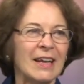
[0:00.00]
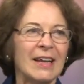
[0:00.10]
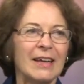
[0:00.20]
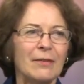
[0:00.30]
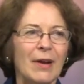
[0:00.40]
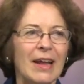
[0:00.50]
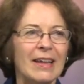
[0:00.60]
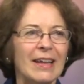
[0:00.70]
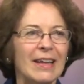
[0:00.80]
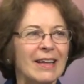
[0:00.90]

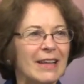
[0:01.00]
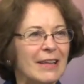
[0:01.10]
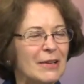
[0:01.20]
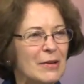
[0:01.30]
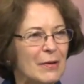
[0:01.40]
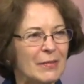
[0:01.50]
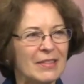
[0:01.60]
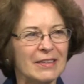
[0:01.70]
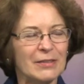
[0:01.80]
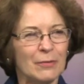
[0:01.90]
Greg, you know,
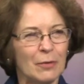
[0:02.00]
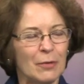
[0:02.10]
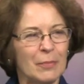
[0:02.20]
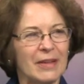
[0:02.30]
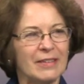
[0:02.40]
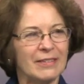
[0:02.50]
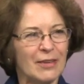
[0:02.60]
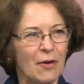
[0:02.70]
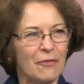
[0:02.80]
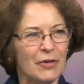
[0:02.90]
this group is
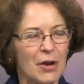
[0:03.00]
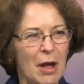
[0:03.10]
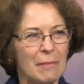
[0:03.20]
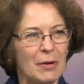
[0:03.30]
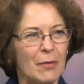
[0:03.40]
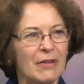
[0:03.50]
so phenomenal.